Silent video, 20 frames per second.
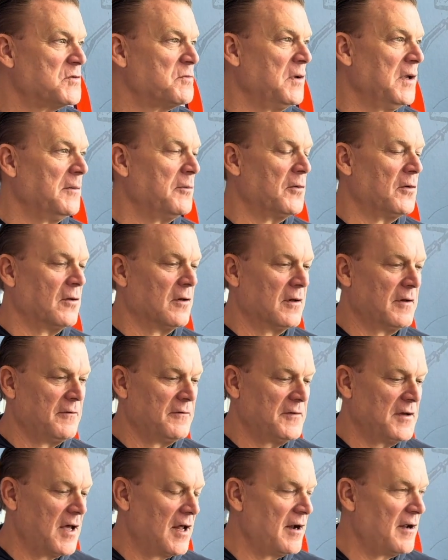people
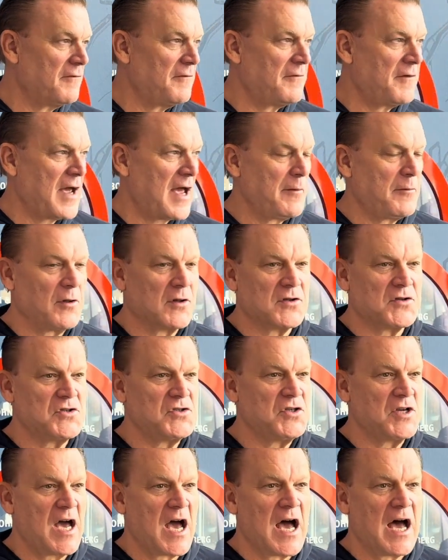have done a fabulous
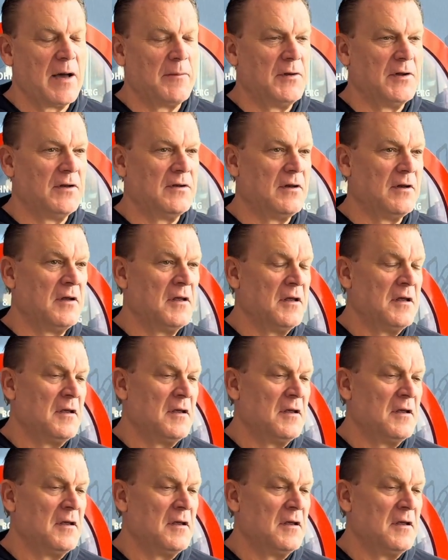job in